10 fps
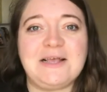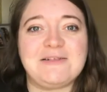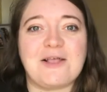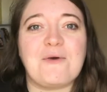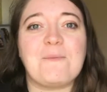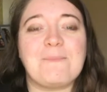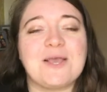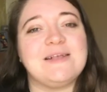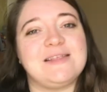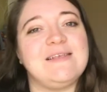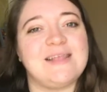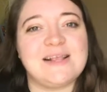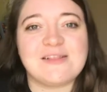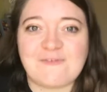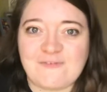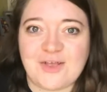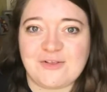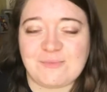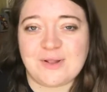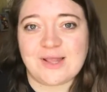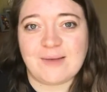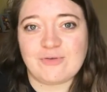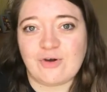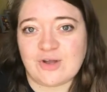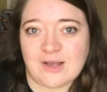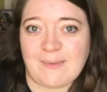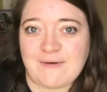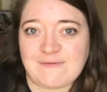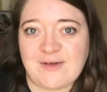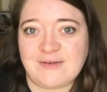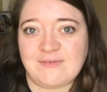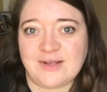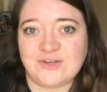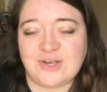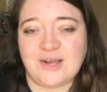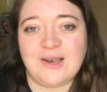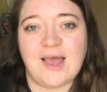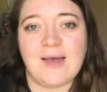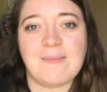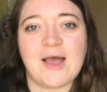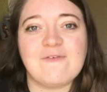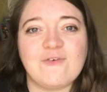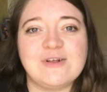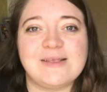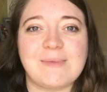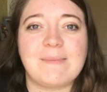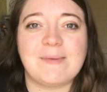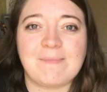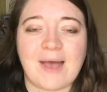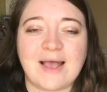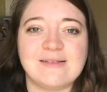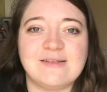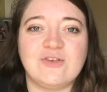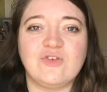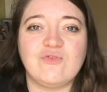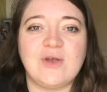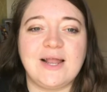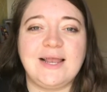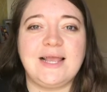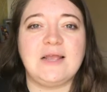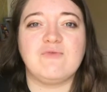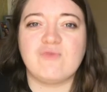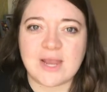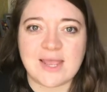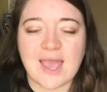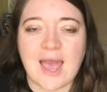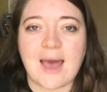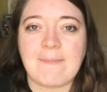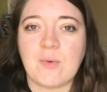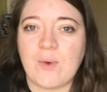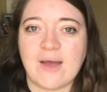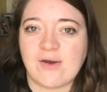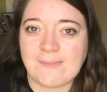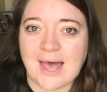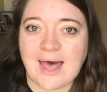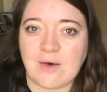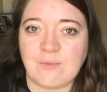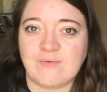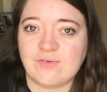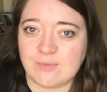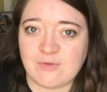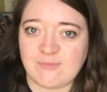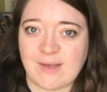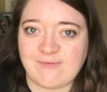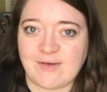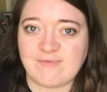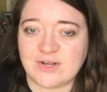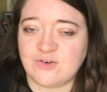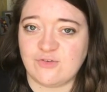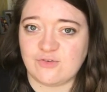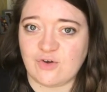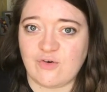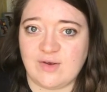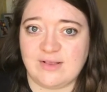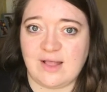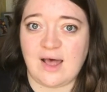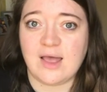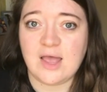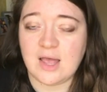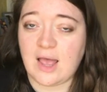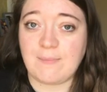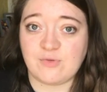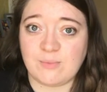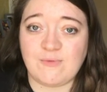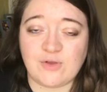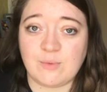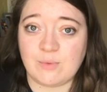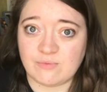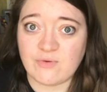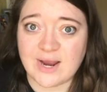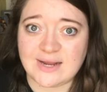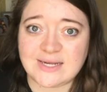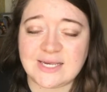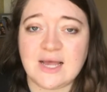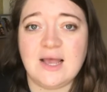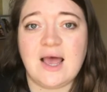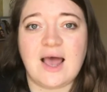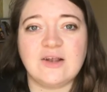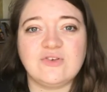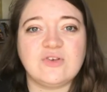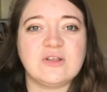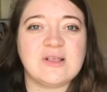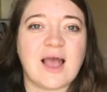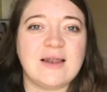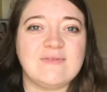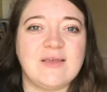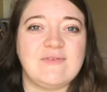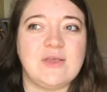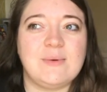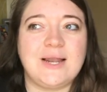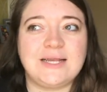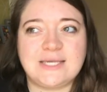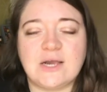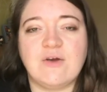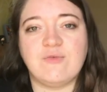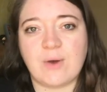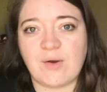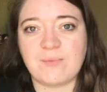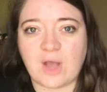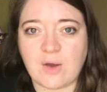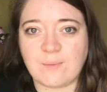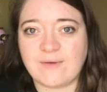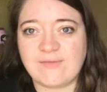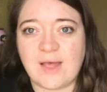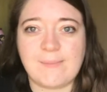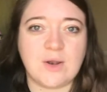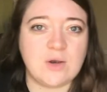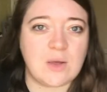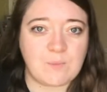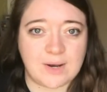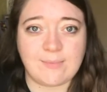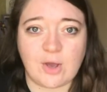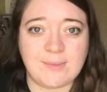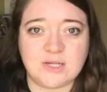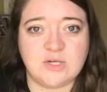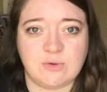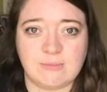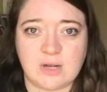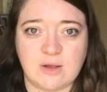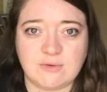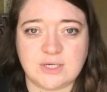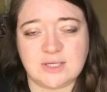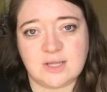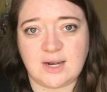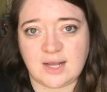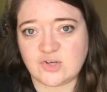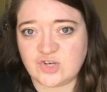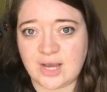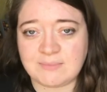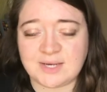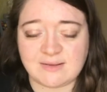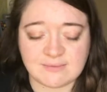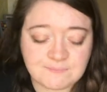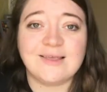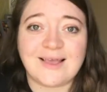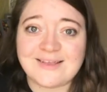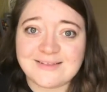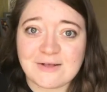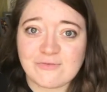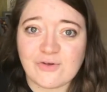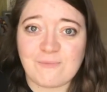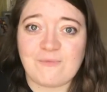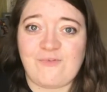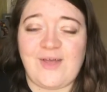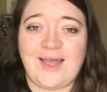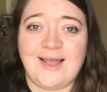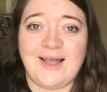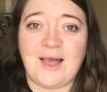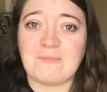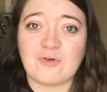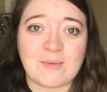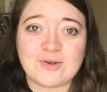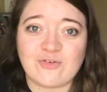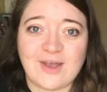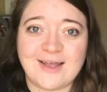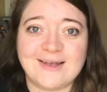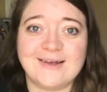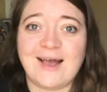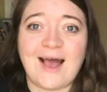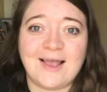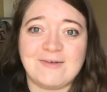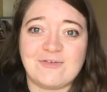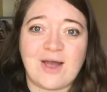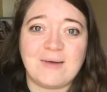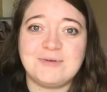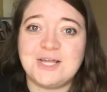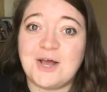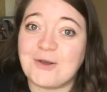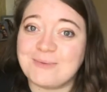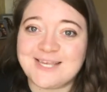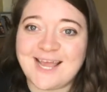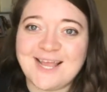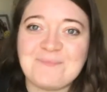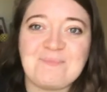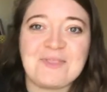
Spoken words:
So because this is the first one that I'm talking about fanfiction, I thought it might be best to really recap where I'm at with some of my fanfiction stories that some of you will read, and just kind of give you an idea of where I'm going with them and when I'm hoping to upload the next chapters. Get yourselves comfy, grab a drink. I have grabbed a cup of tea.